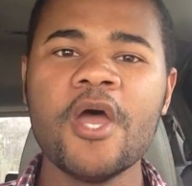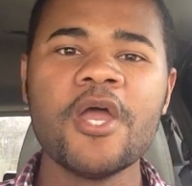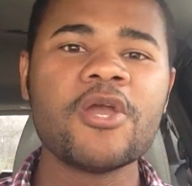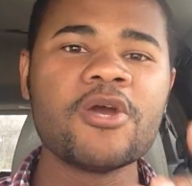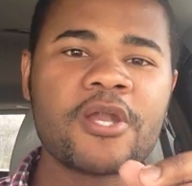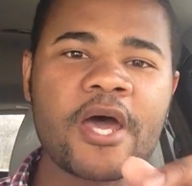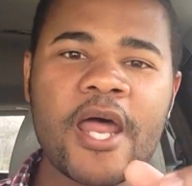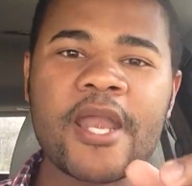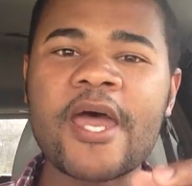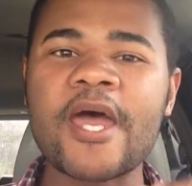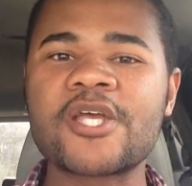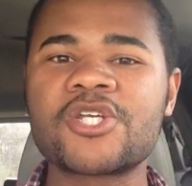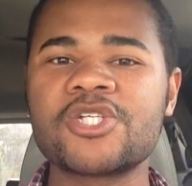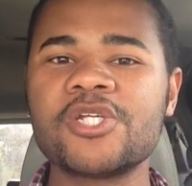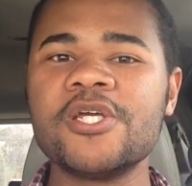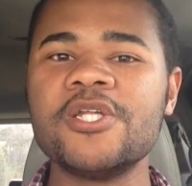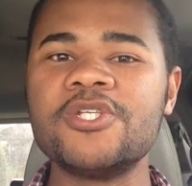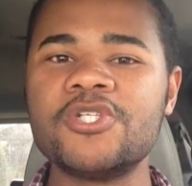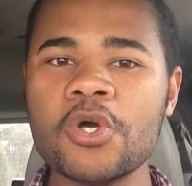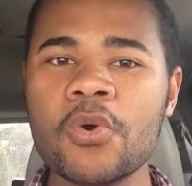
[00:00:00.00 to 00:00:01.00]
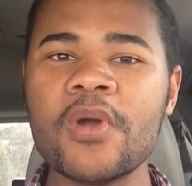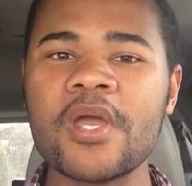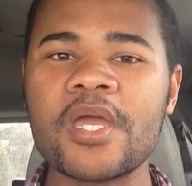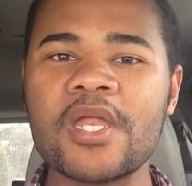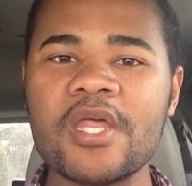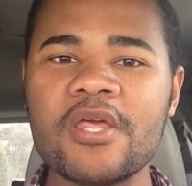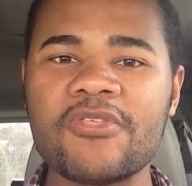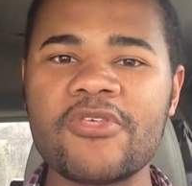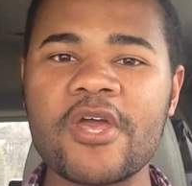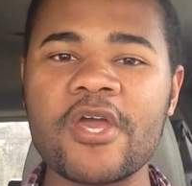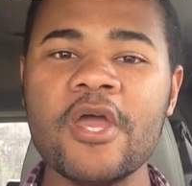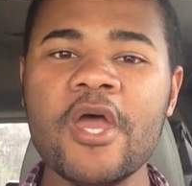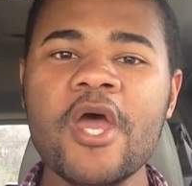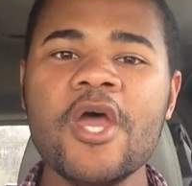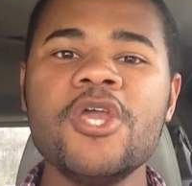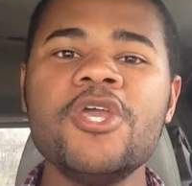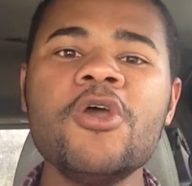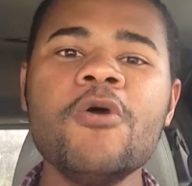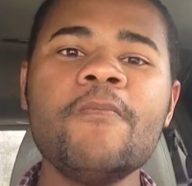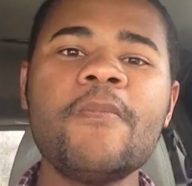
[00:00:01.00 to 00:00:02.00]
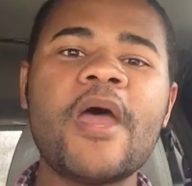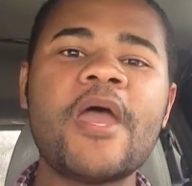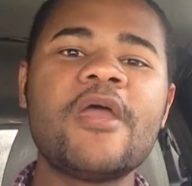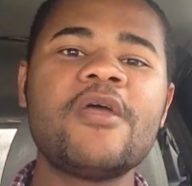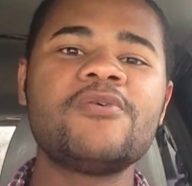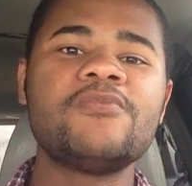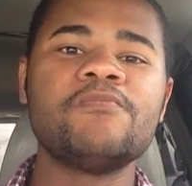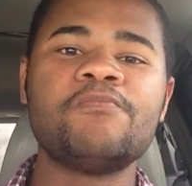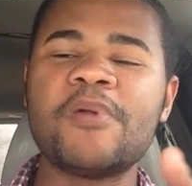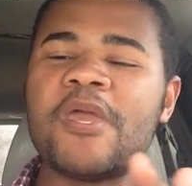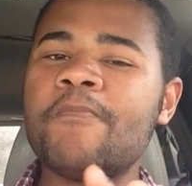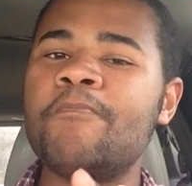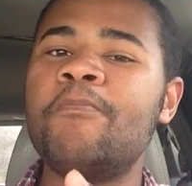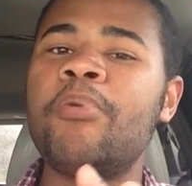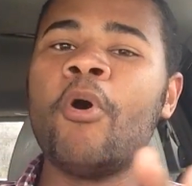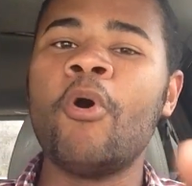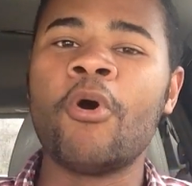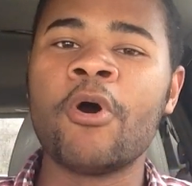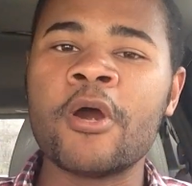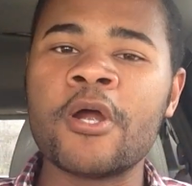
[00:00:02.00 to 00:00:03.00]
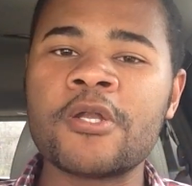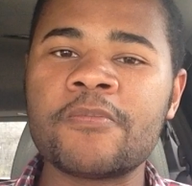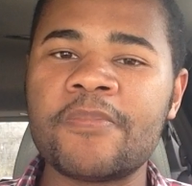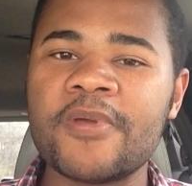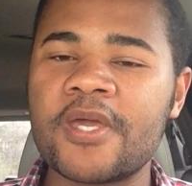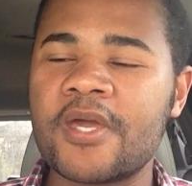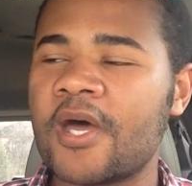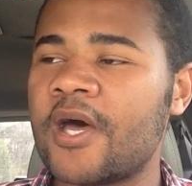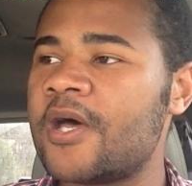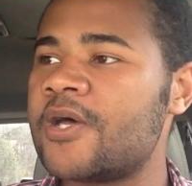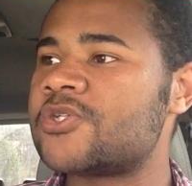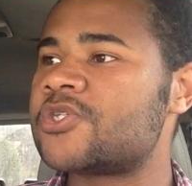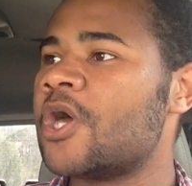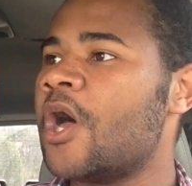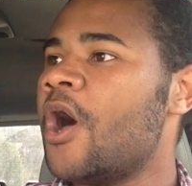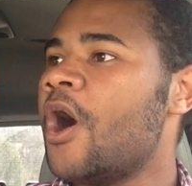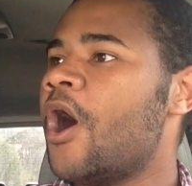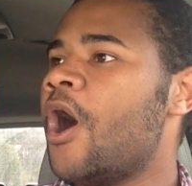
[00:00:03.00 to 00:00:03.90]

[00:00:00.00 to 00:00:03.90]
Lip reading: You're not actually doing anything. You may be bored because,